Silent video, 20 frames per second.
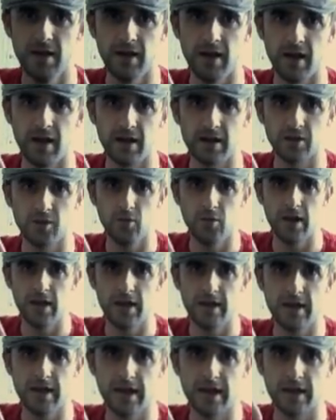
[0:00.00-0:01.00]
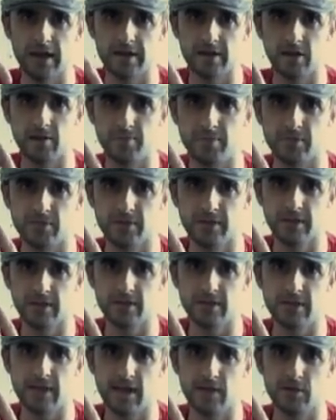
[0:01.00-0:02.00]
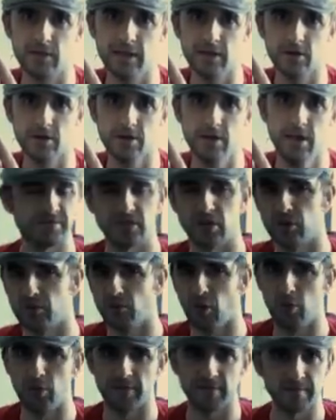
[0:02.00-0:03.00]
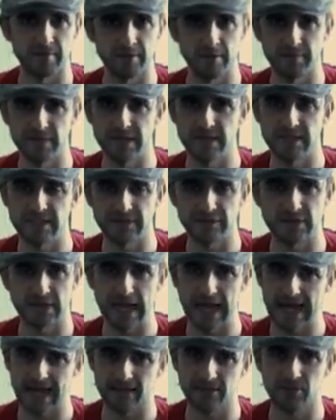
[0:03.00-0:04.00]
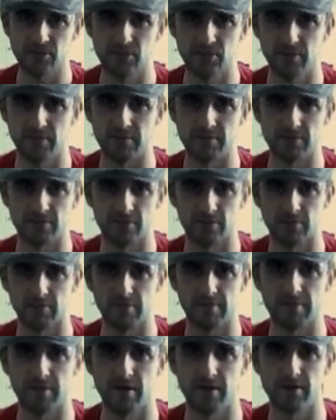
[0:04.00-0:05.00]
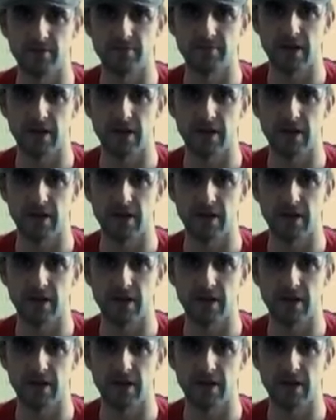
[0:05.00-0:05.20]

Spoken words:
go ahead and I'll put the link down here. There always seem to be different attitudes in terms of